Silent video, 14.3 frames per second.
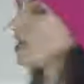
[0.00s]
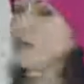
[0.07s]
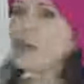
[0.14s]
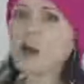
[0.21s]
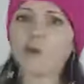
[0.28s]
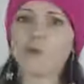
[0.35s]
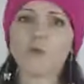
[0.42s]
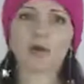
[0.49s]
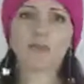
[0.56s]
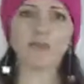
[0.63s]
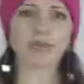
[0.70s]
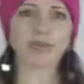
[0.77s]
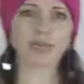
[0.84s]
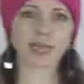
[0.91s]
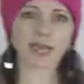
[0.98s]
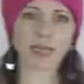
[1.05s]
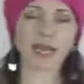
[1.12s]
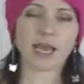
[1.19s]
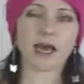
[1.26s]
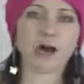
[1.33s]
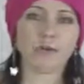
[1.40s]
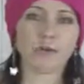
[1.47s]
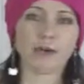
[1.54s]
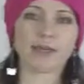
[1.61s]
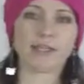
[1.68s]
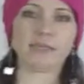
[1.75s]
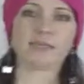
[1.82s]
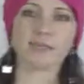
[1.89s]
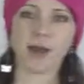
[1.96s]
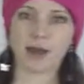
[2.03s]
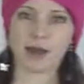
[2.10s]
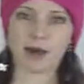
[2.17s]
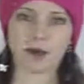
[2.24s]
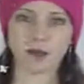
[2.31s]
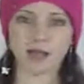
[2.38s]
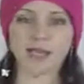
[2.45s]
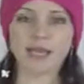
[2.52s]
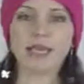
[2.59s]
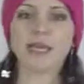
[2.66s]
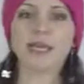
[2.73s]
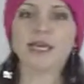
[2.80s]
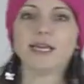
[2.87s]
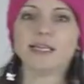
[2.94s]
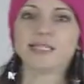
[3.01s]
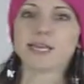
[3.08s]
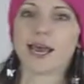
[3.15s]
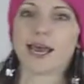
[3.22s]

Now, one thing that can help as well is,